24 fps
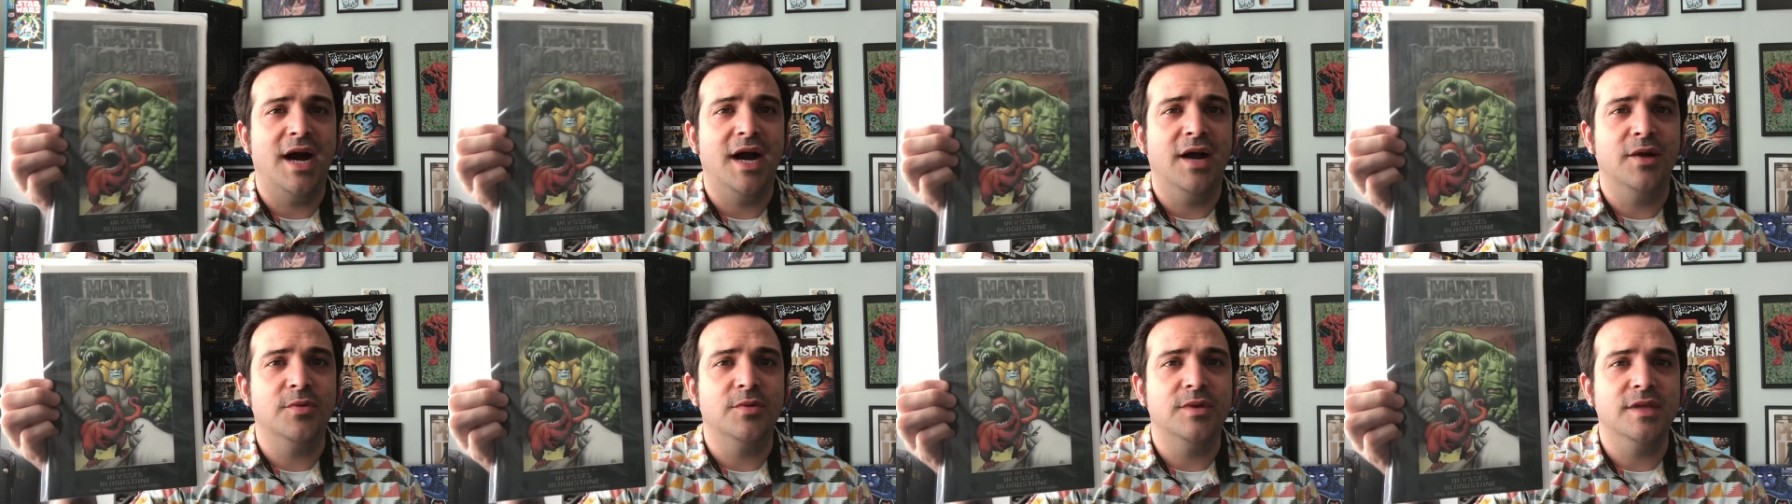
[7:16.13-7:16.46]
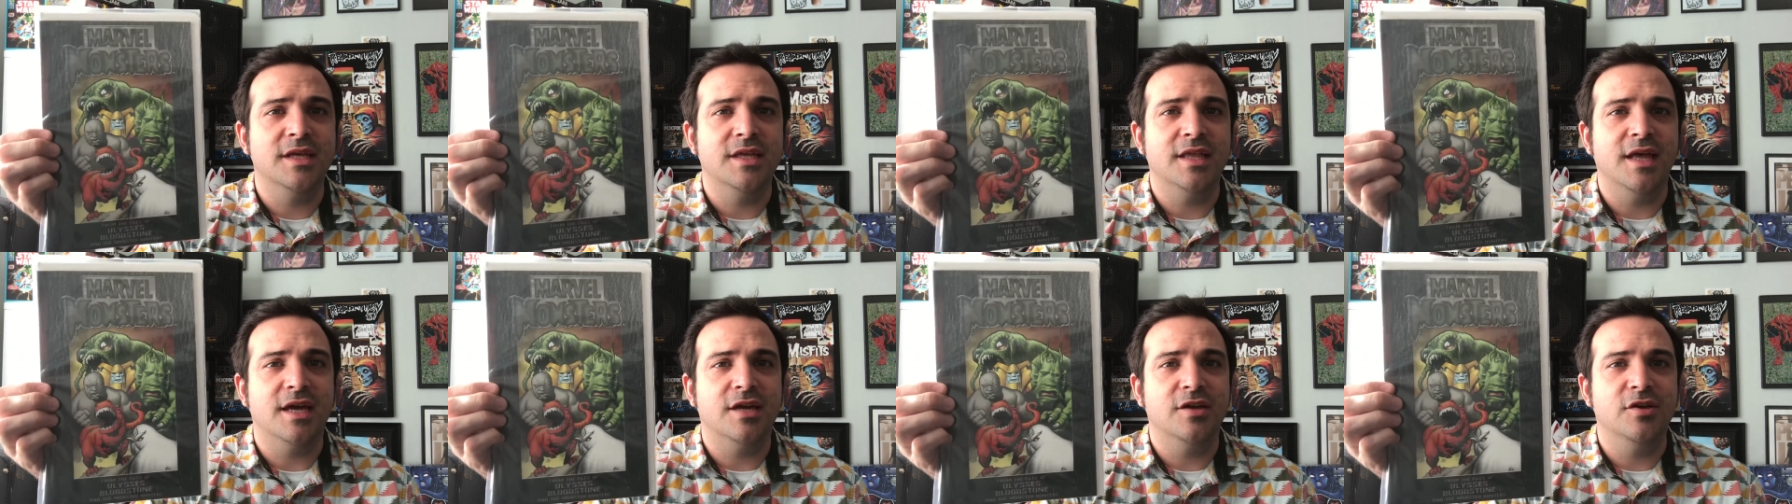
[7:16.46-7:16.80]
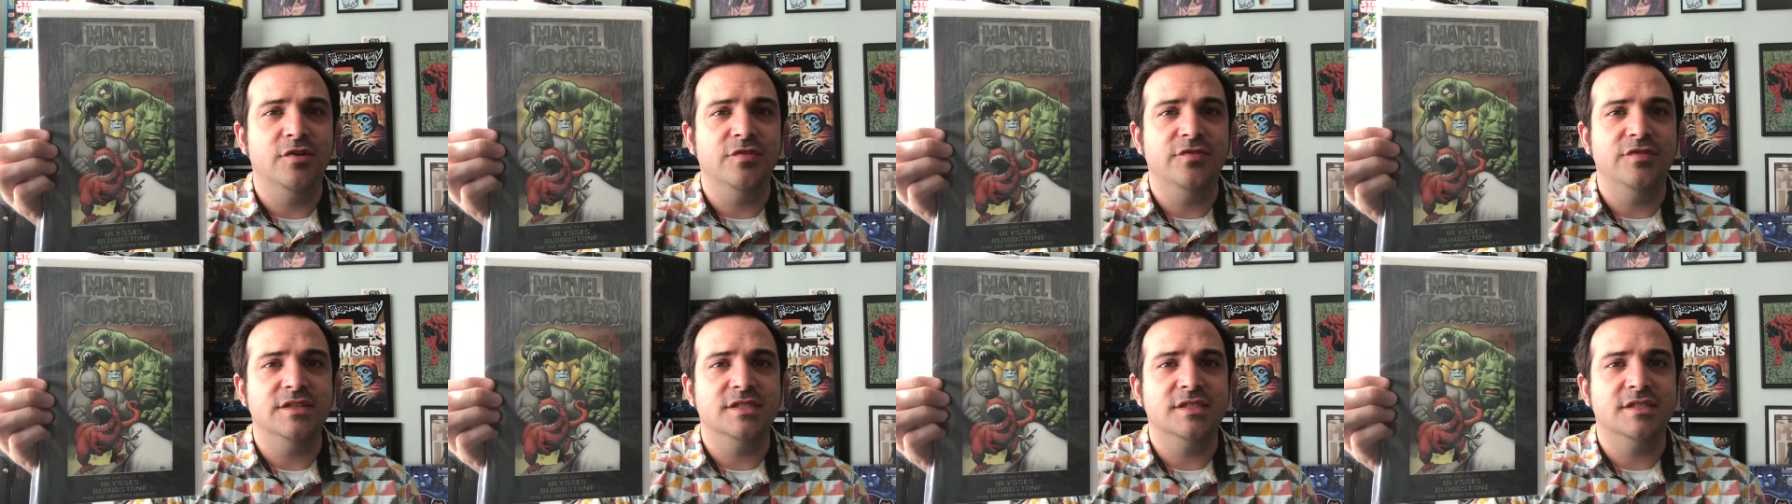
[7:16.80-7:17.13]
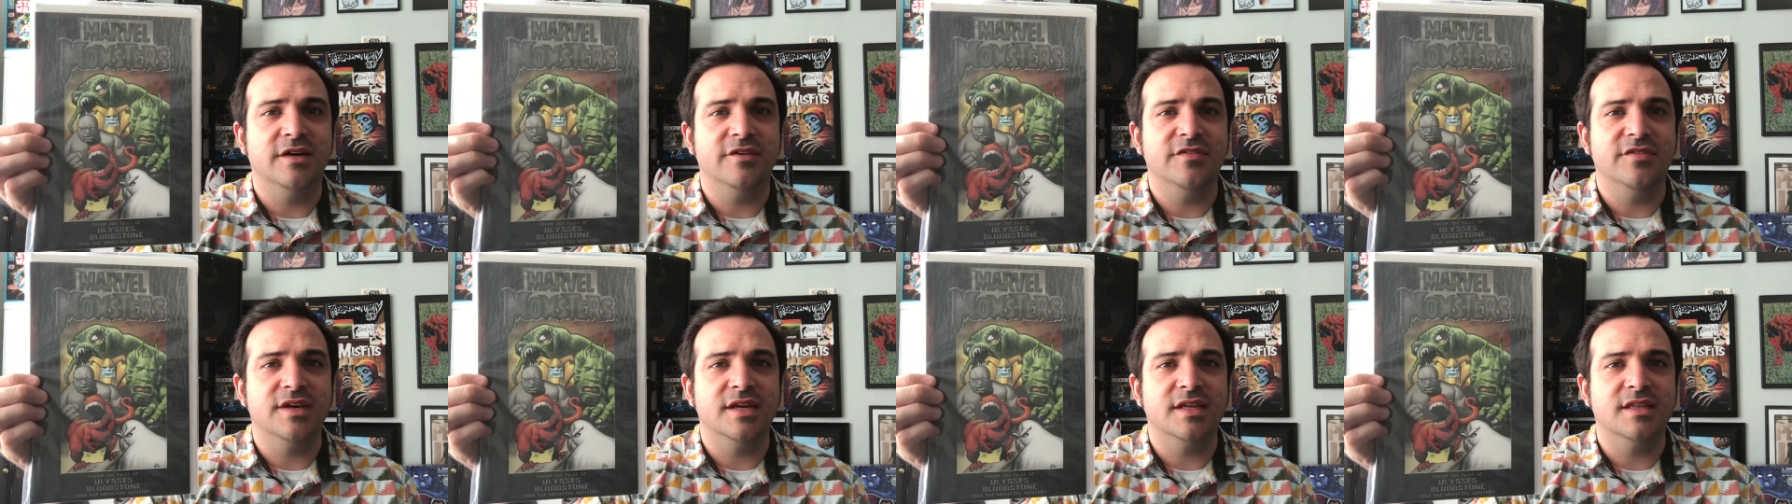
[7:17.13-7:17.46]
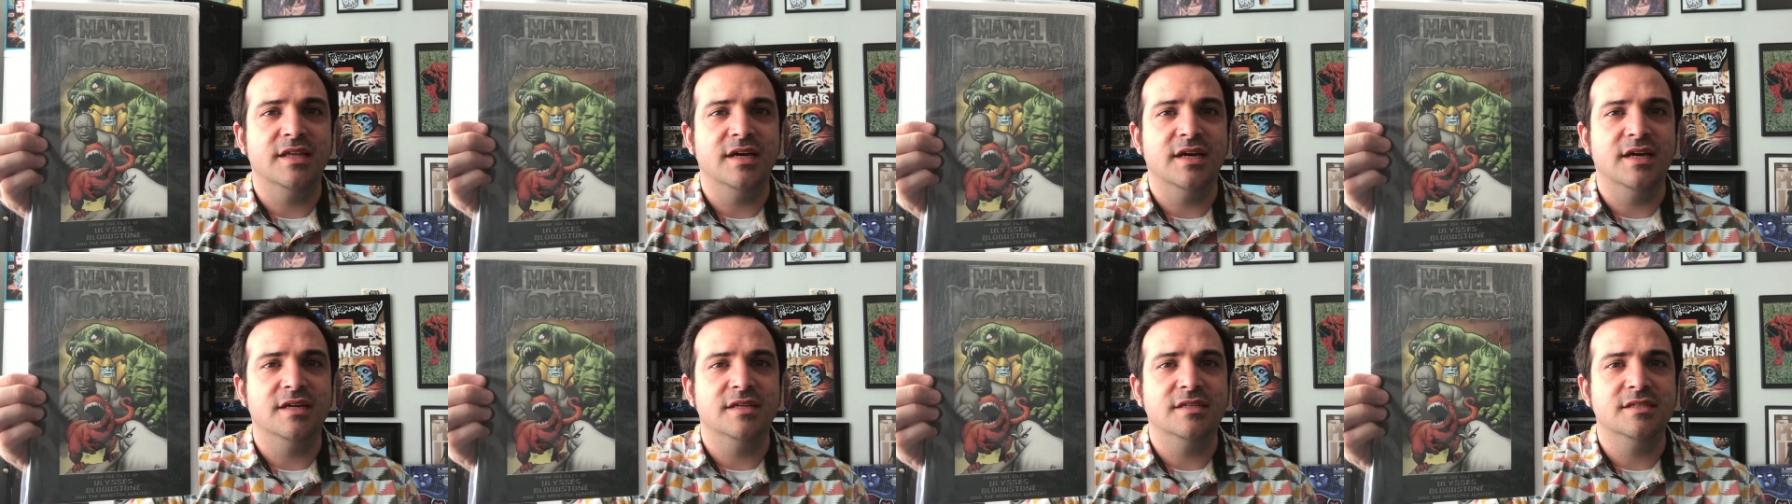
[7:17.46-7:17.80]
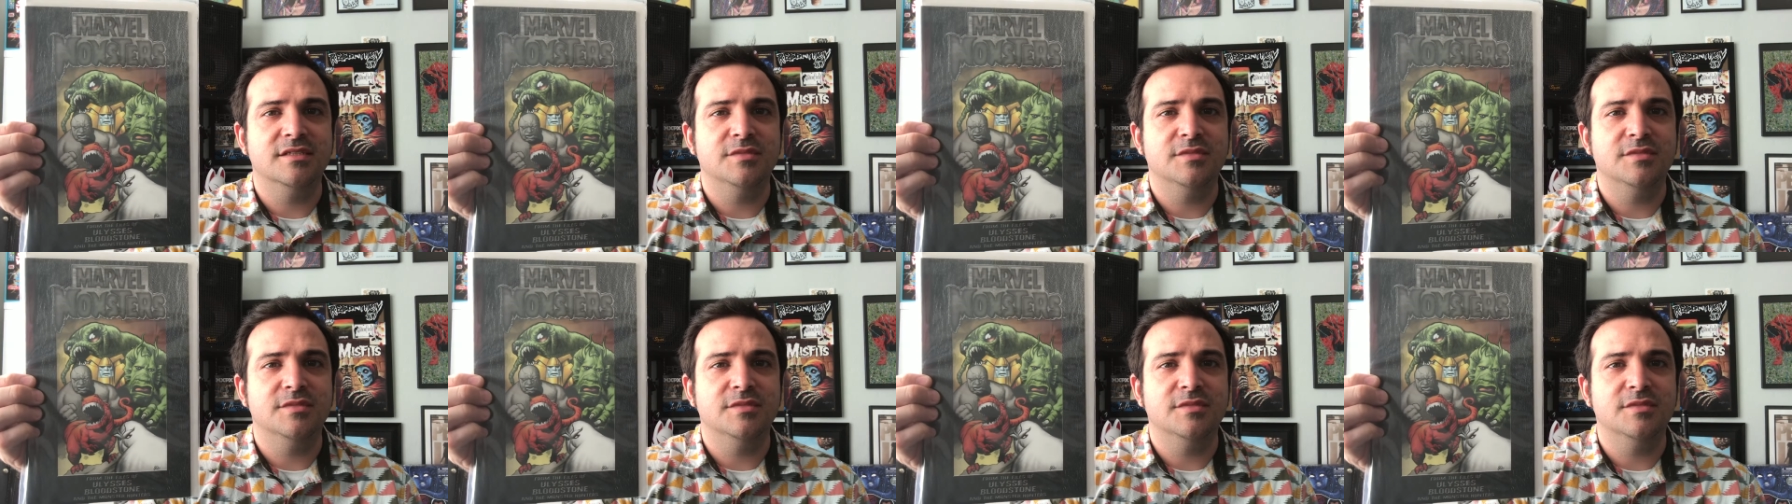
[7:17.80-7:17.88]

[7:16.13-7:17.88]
I really like goofy stuff like that,